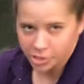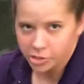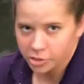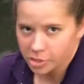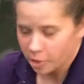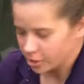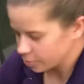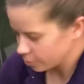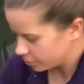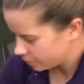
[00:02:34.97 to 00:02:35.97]
as soon as
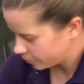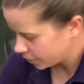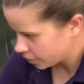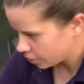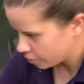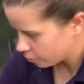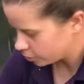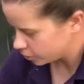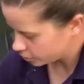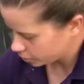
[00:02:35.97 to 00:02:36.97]
possible.
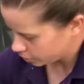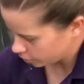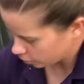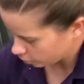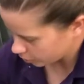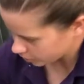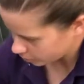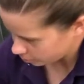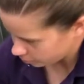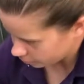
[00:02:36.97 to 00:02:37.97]
First, you'll want to set
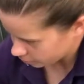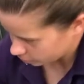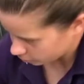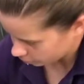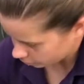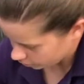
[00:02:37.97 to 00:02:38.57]
up your vehicle